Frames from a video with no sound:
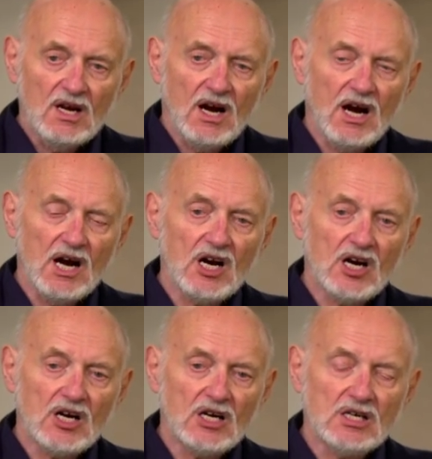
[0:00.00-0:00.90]

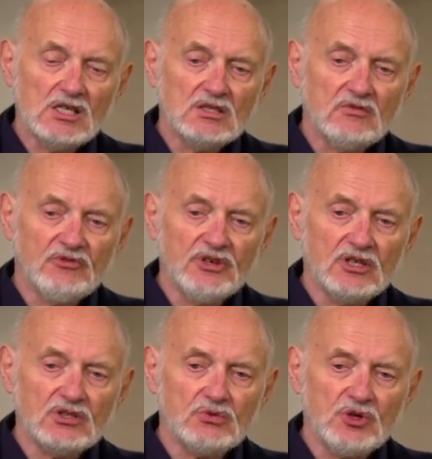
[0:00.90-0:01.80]
are
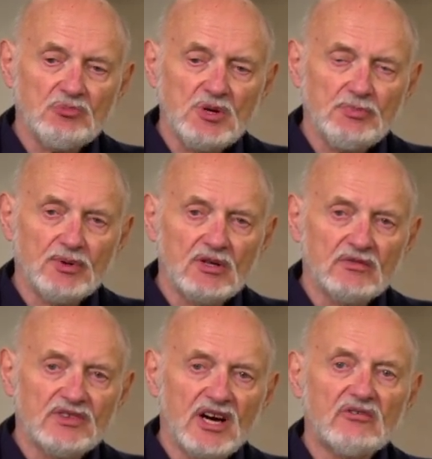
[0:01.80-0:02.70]
filled with people
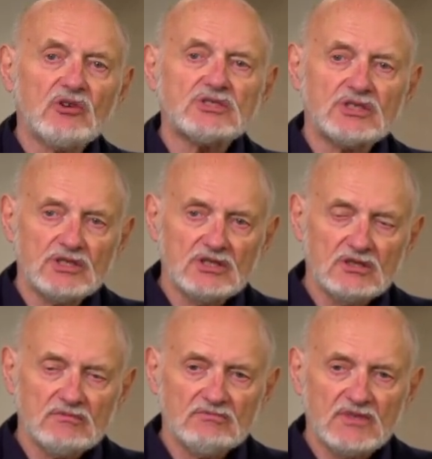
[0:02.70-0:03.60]
of diversity.
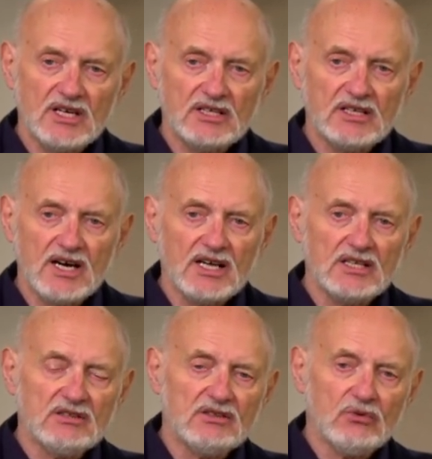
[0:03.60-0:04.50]
Not
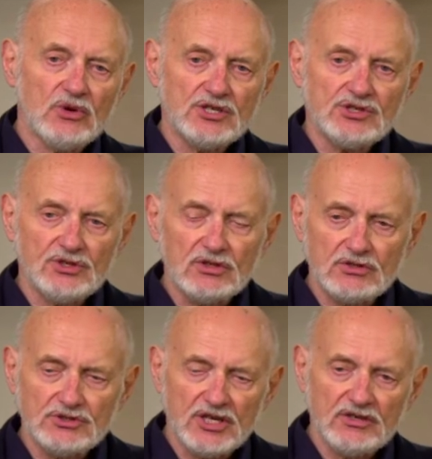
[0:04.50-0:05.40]
in the racial or
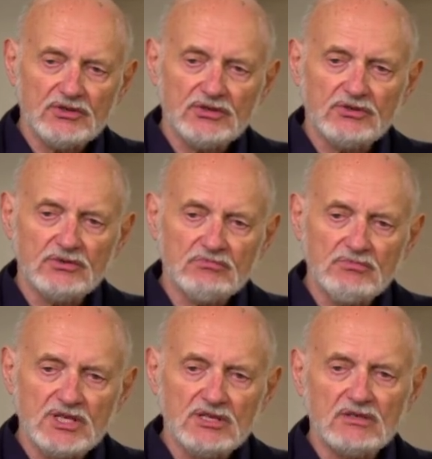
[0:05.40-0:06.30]
gender
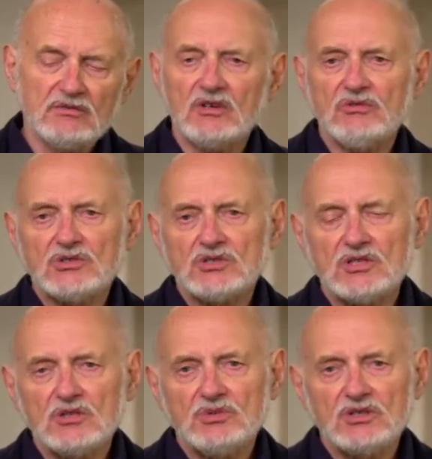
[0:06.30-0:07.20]
meaning of
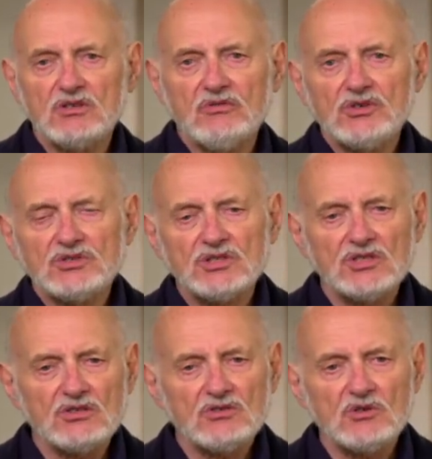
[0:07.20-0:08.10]
diversity, but
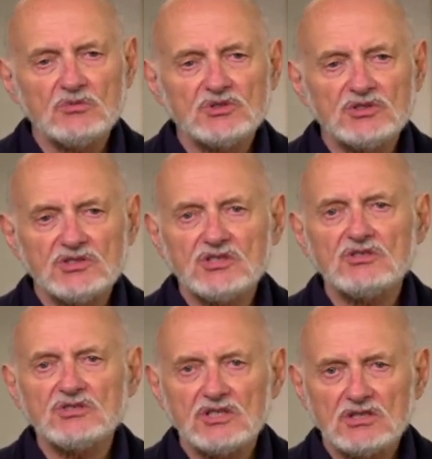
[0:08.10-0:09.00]
diversity in terms of
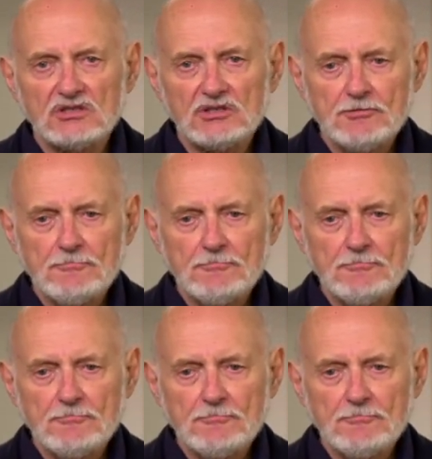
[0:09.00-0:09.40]
skill sets.